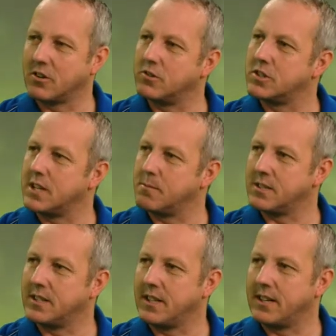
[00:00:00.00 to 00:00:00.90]
good teams
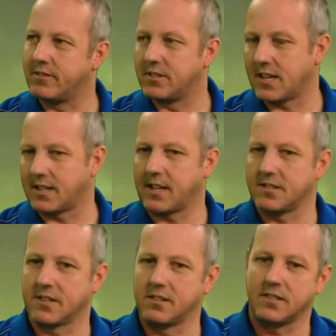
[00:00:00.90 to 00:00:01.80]
in there, and
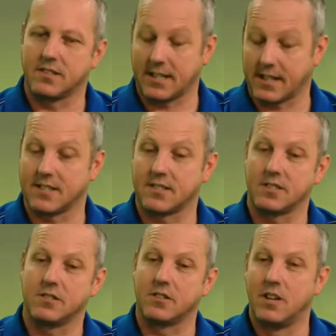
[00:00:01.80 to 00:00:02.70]

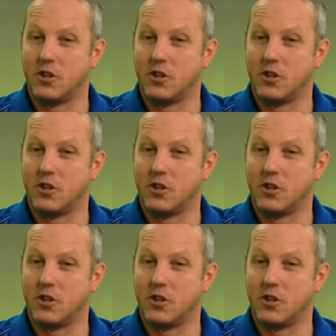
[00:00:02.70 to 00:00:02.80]
Tadcaster,